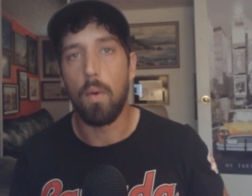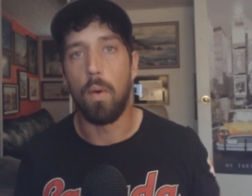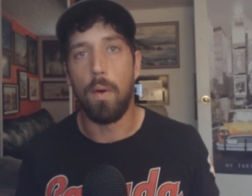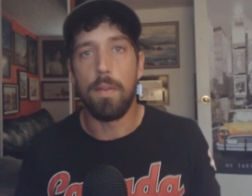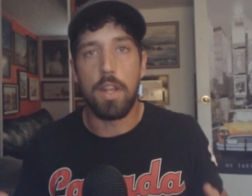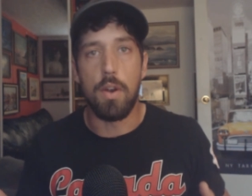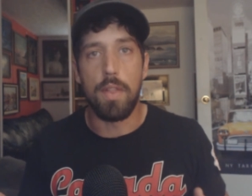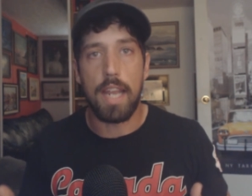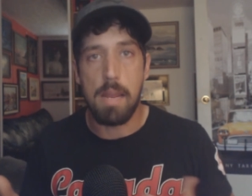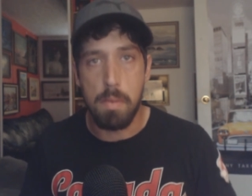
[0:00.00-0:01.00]
or, you
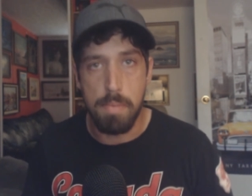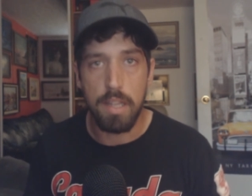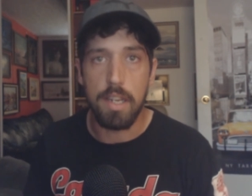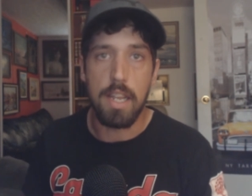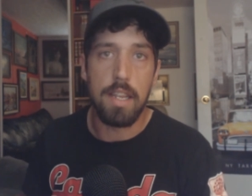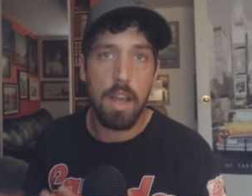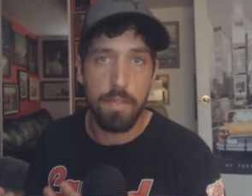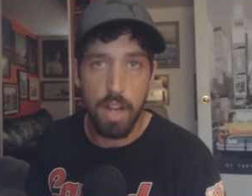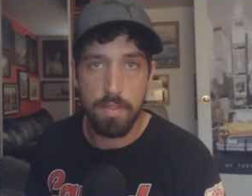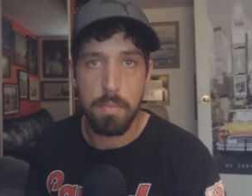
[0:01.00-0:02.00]
know, the capability
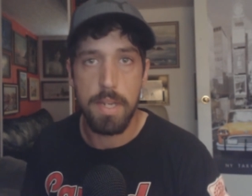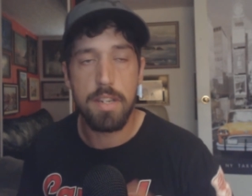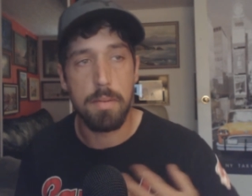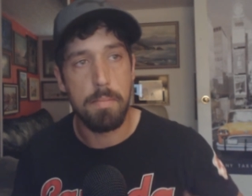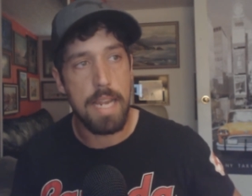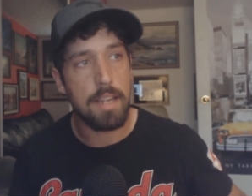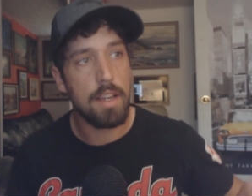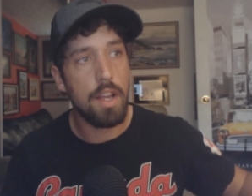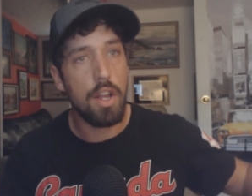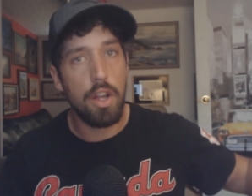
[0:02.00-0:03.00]
of the government to
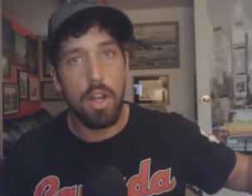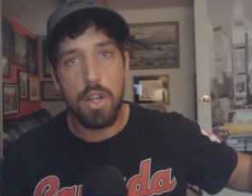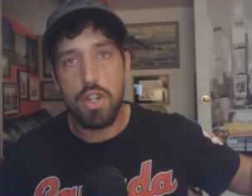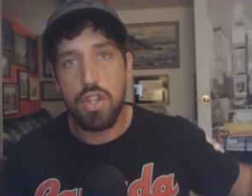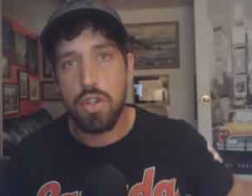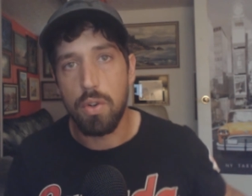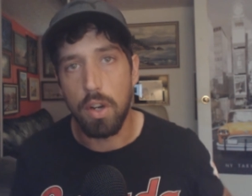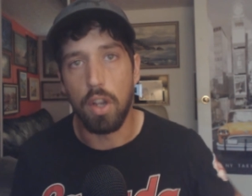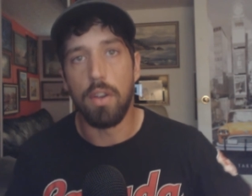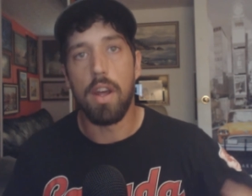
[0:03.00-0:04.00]
make
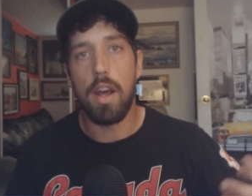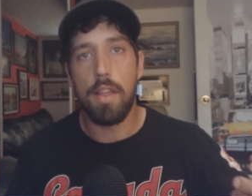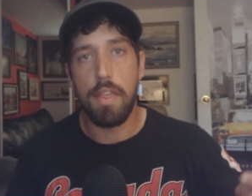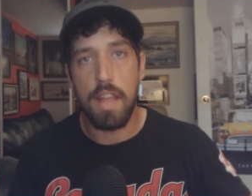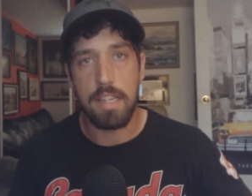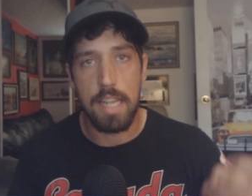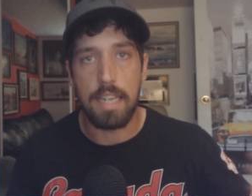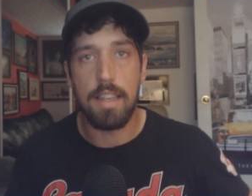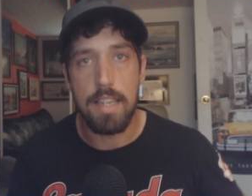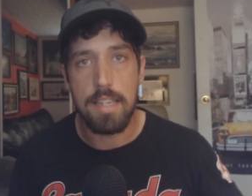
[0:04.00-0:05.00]
certain things
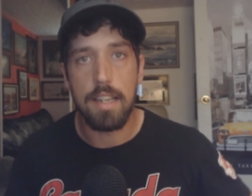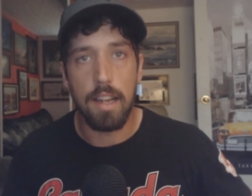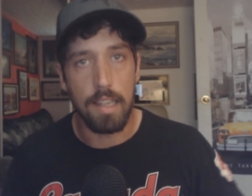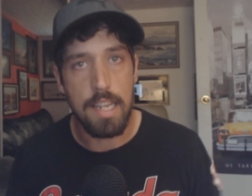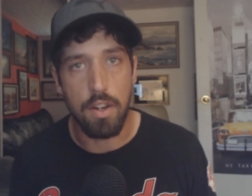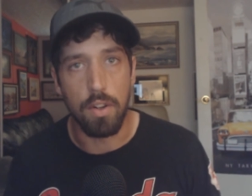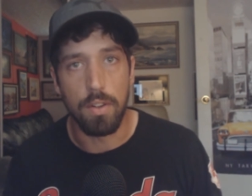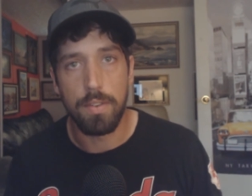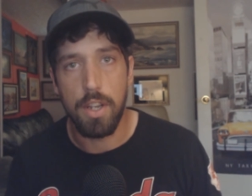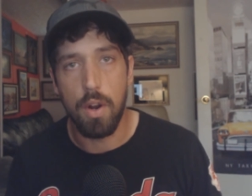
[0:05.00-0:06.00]
like this
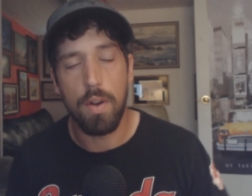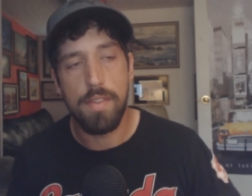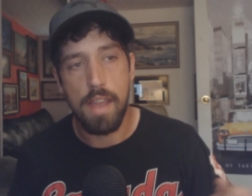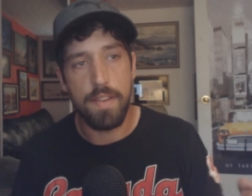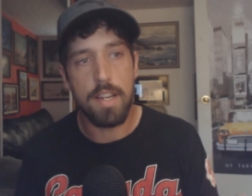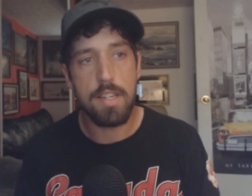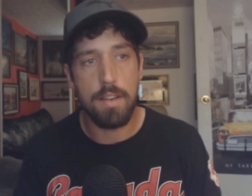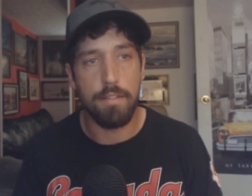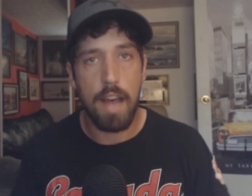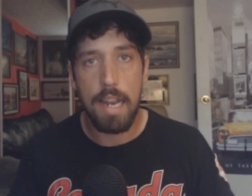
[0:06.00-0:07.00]
illegal. You know, if it
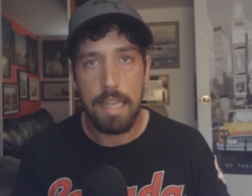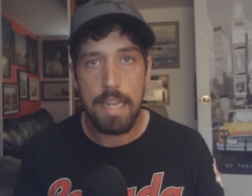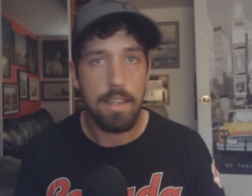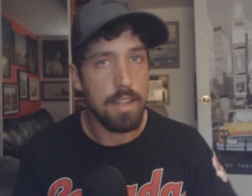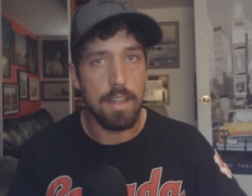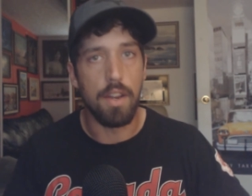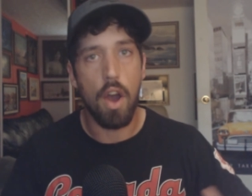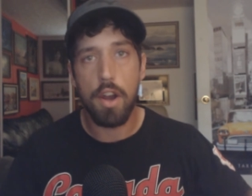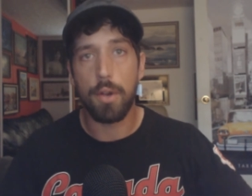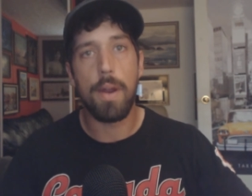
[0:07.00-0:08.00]
doesn't violate the
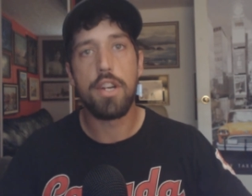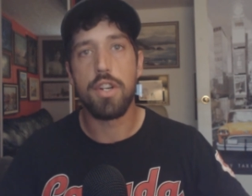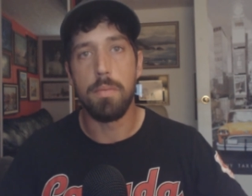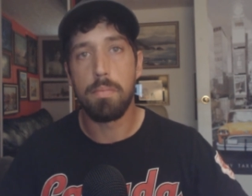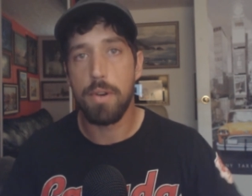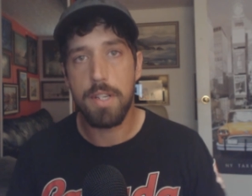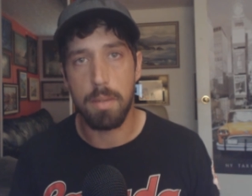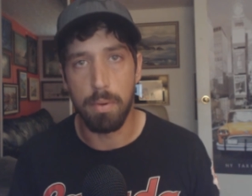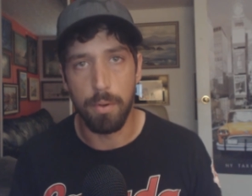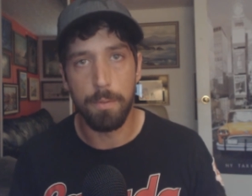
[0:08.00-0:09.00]
non-aggression
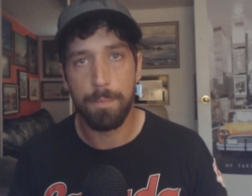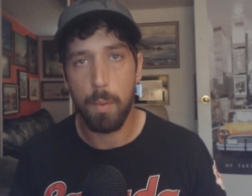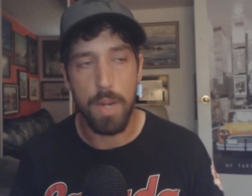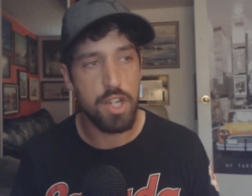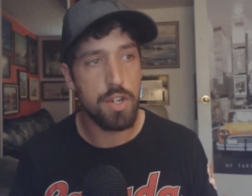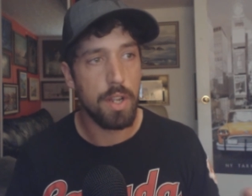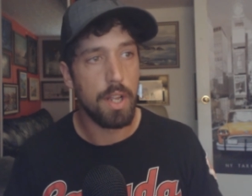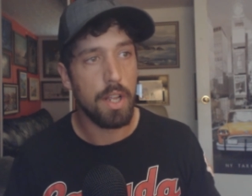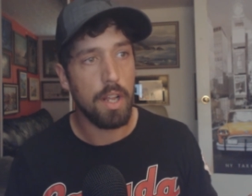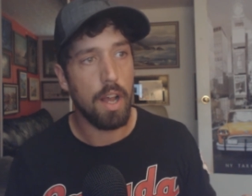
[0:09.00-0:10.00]
principle, which
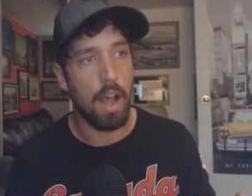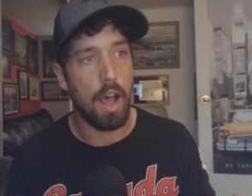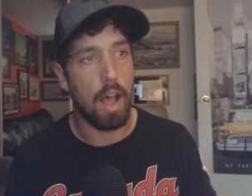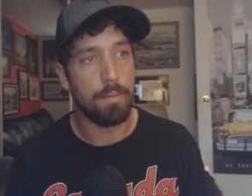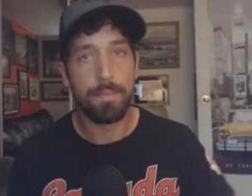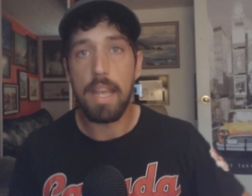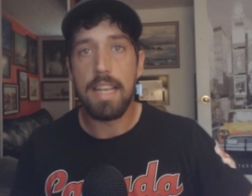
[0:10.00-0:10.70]
a